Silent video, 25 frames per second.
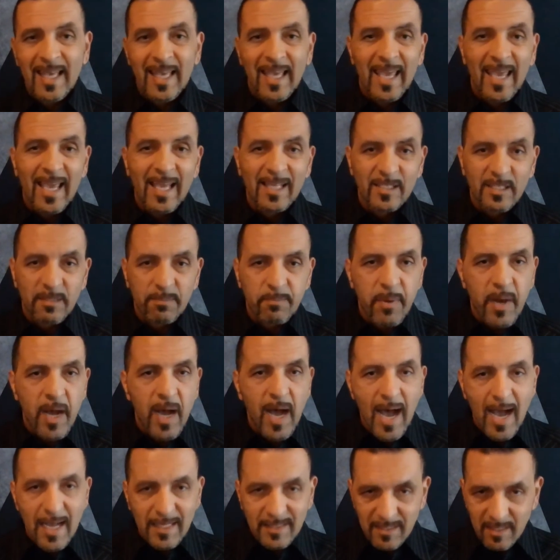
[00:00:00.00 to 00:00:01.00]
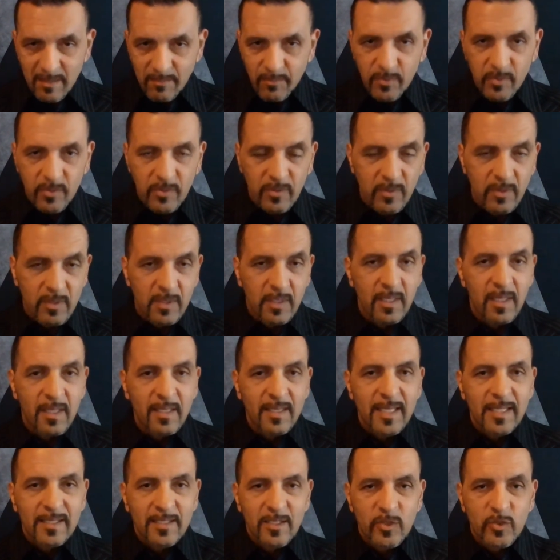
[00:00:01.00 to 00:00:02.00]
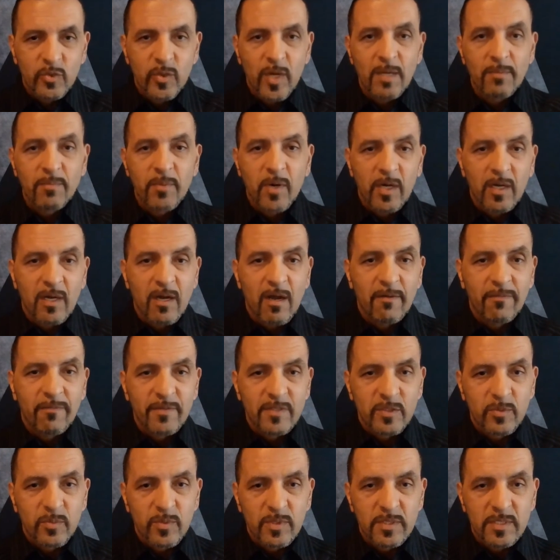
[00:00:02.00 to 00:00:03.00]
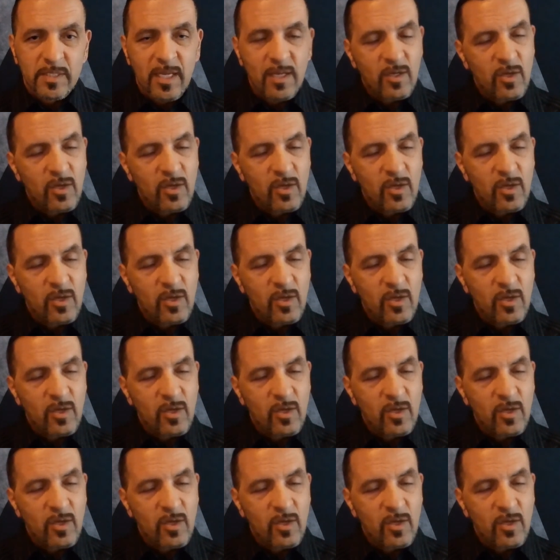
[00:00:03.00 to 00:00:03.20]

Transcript: it's possible that the trademark office will say,